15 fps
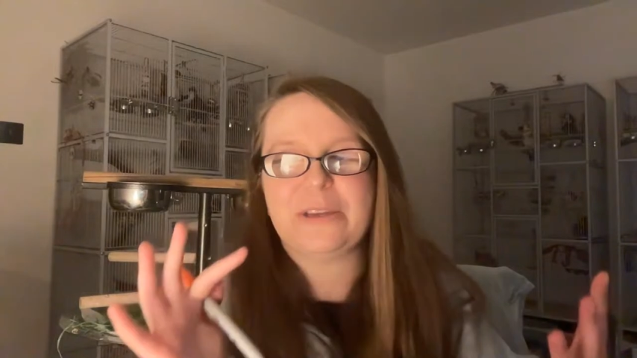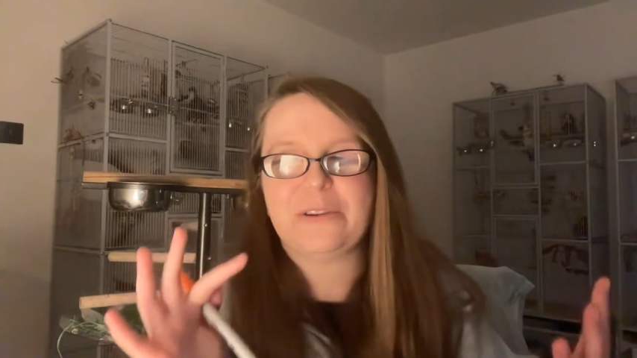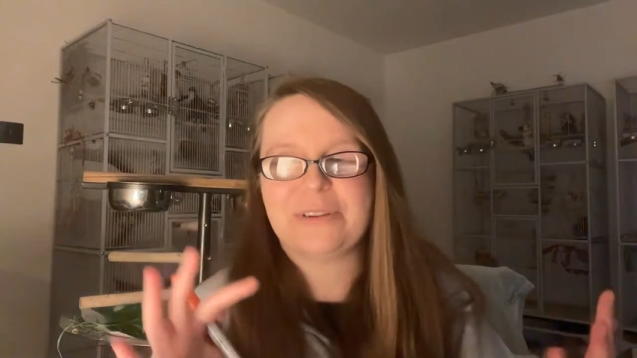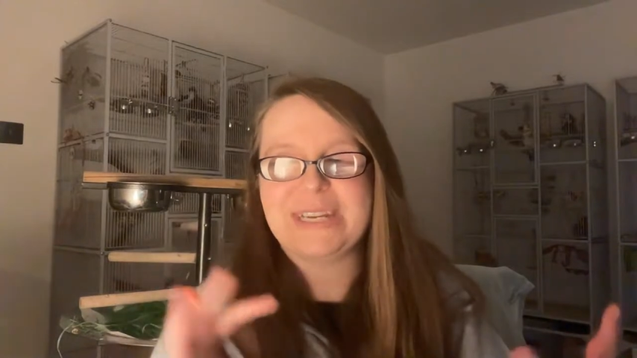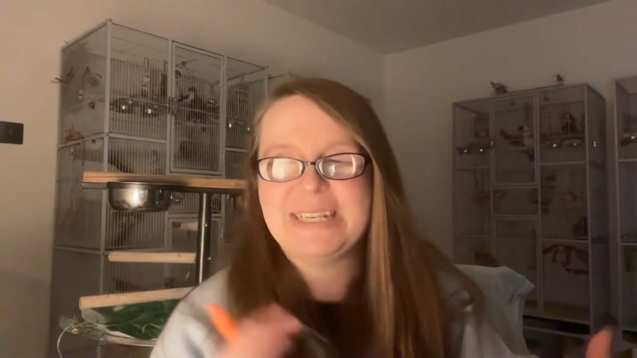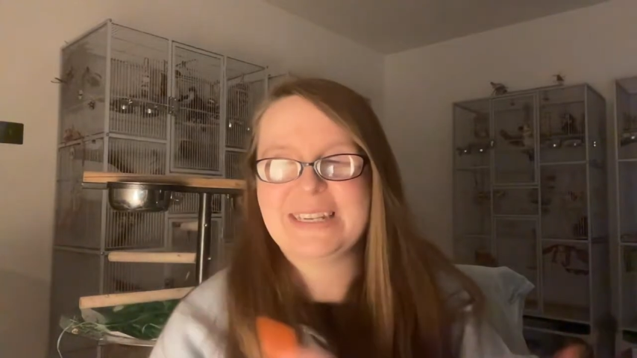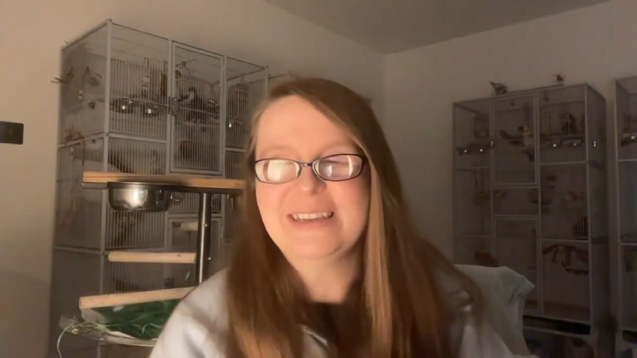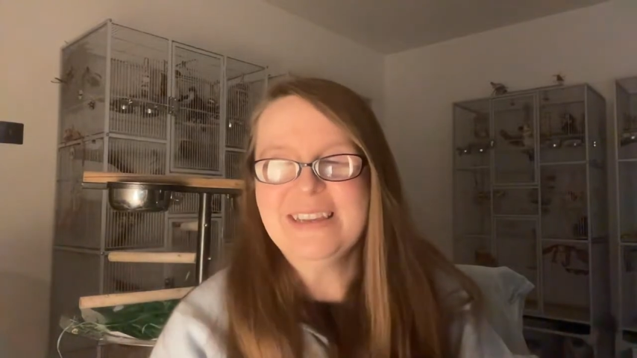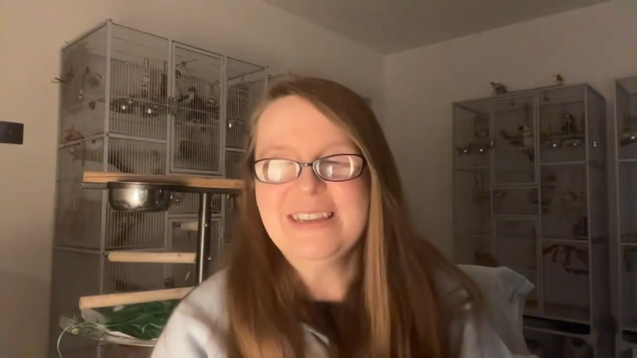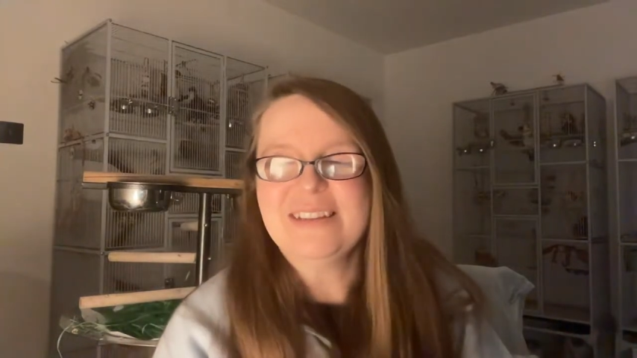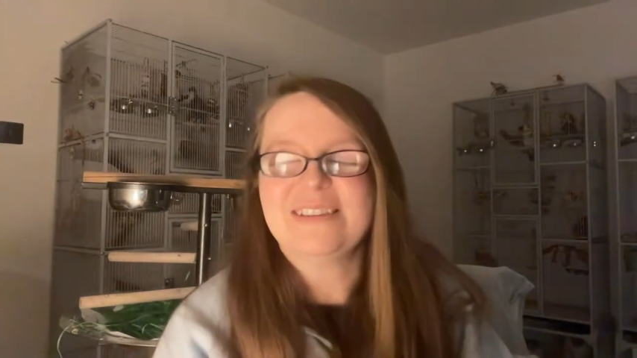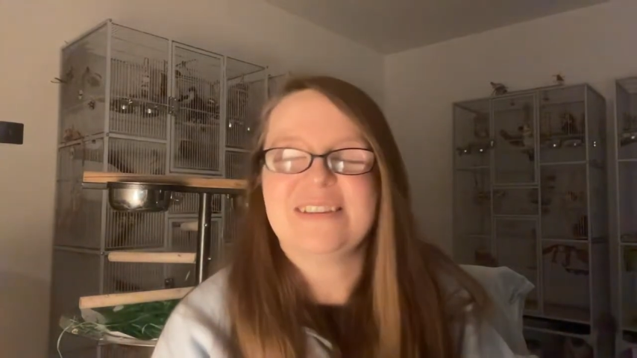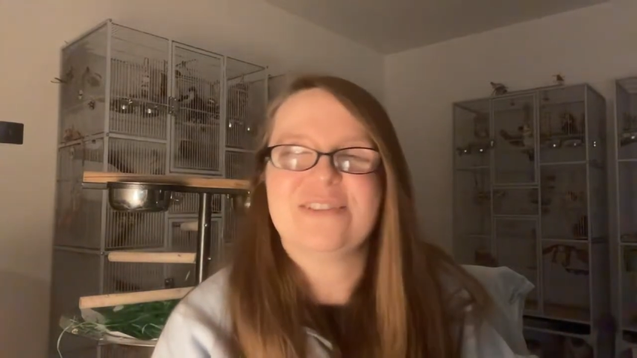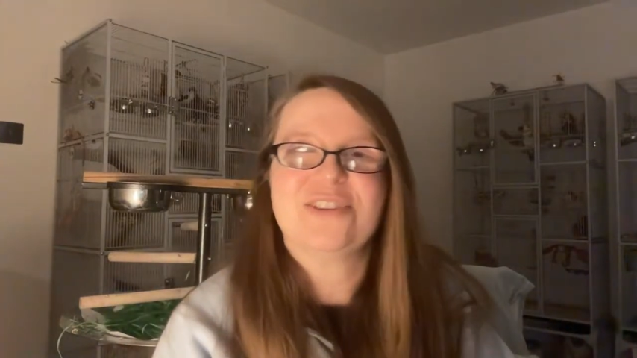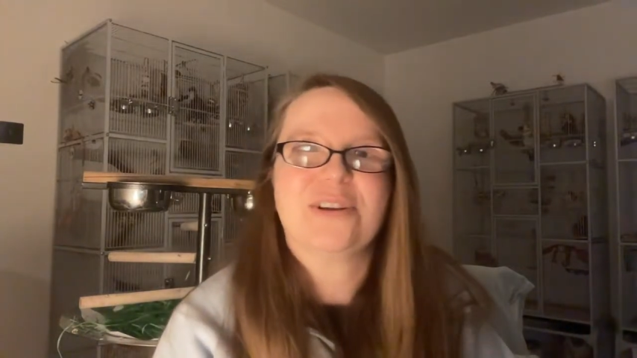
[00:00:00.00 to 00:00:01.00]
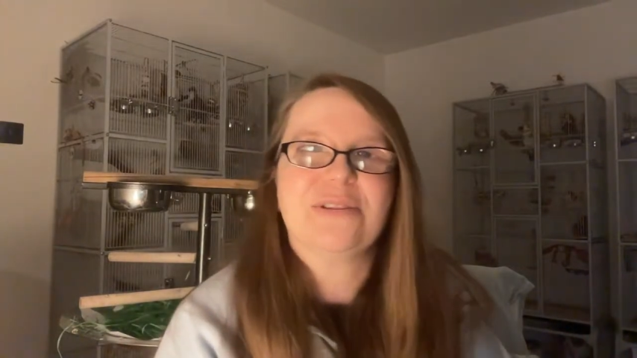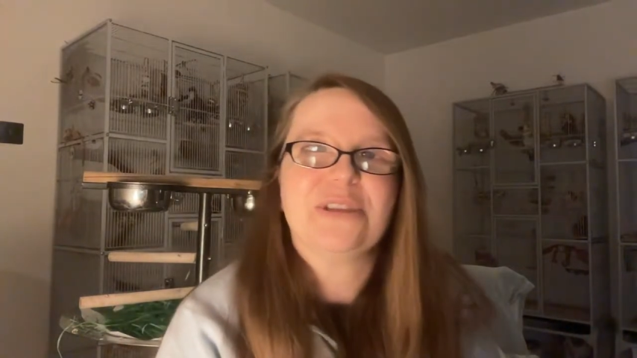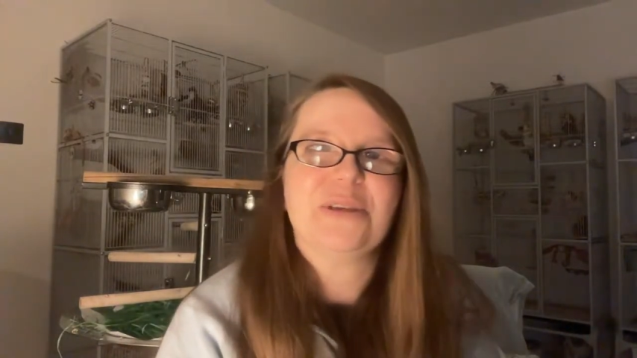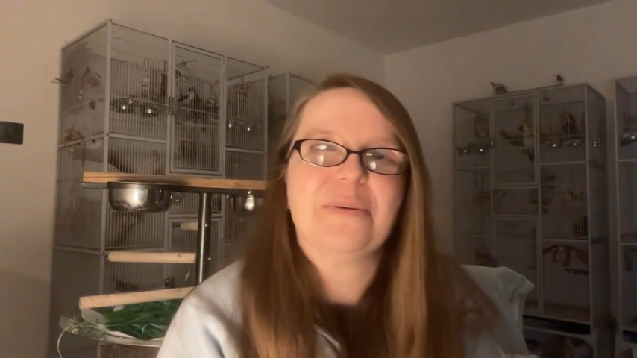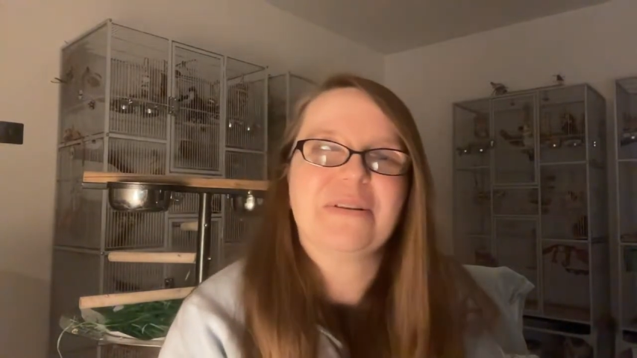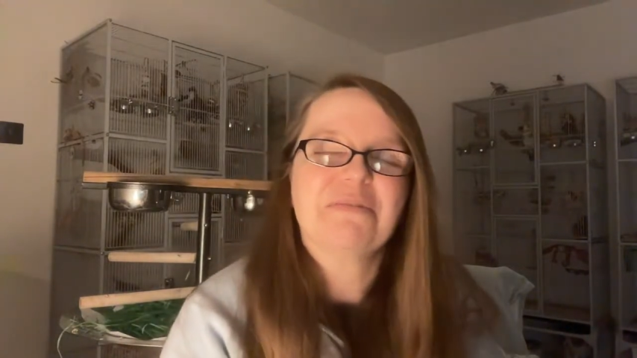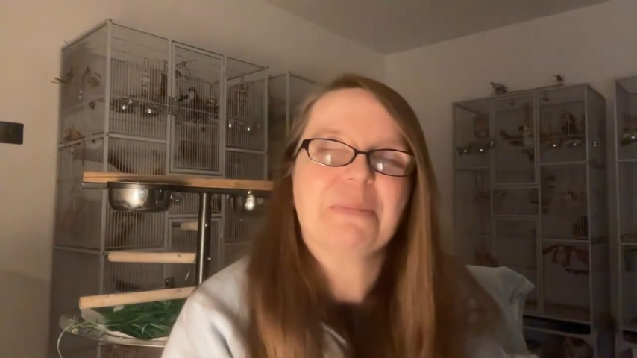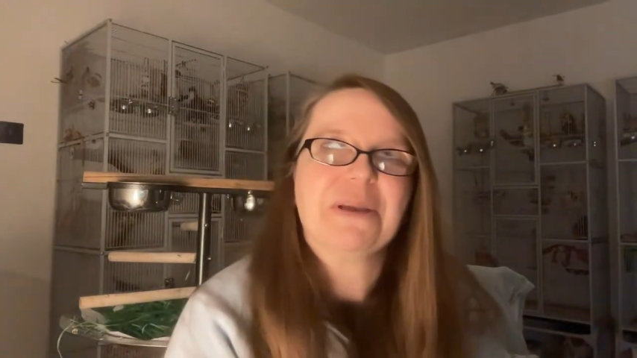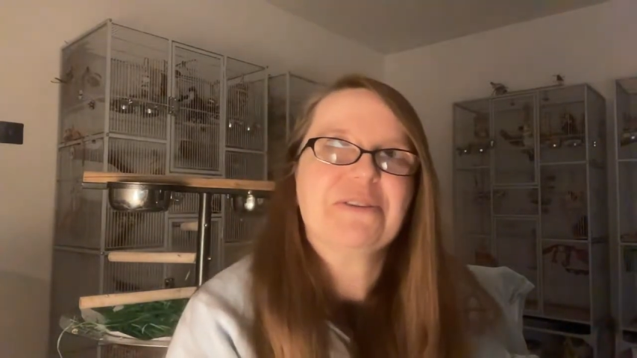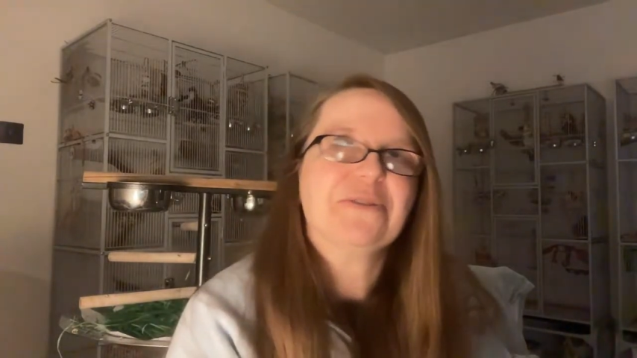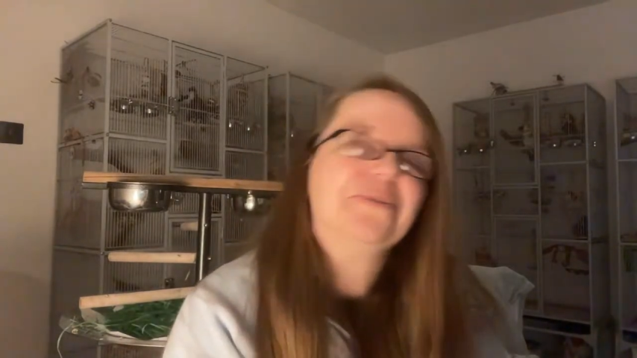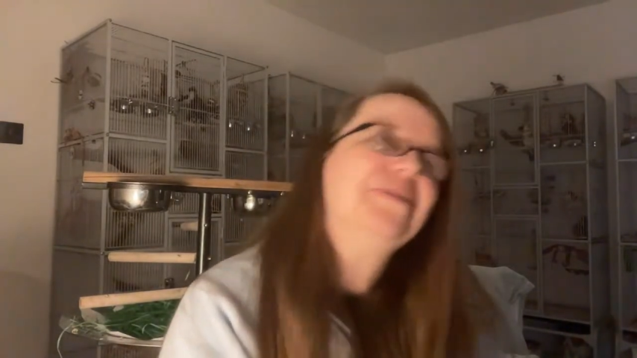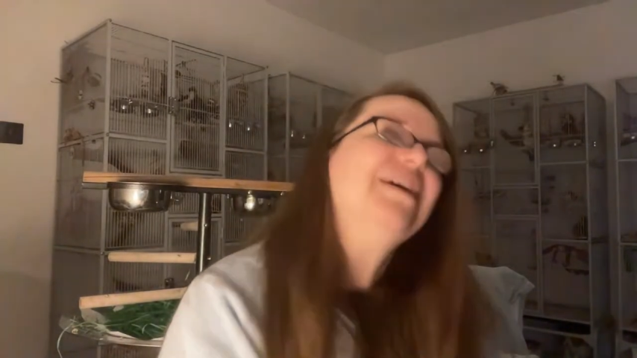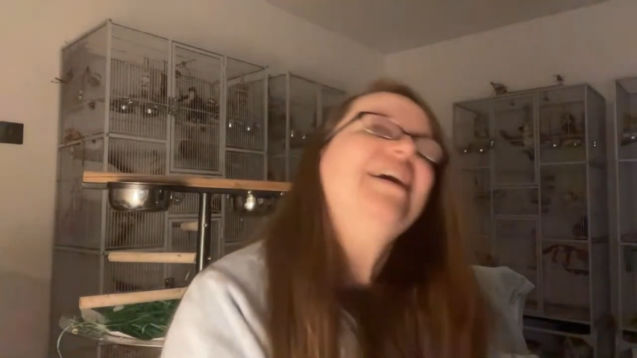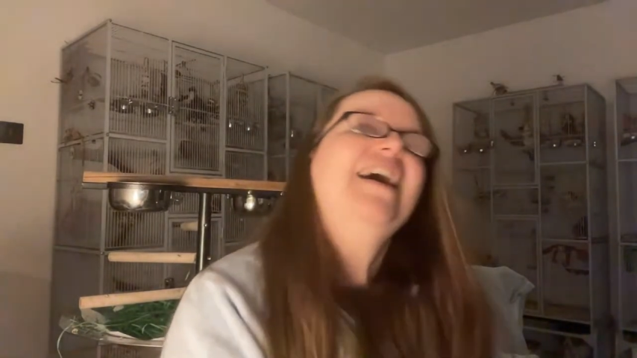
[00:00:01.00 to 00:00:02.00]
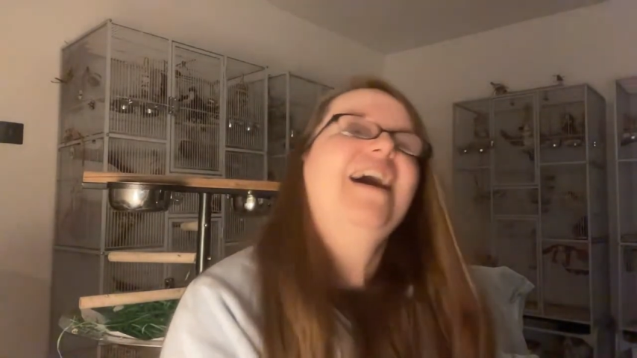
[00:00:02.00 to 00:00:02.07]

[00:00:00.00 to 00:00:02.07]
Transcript: green to show that you are special.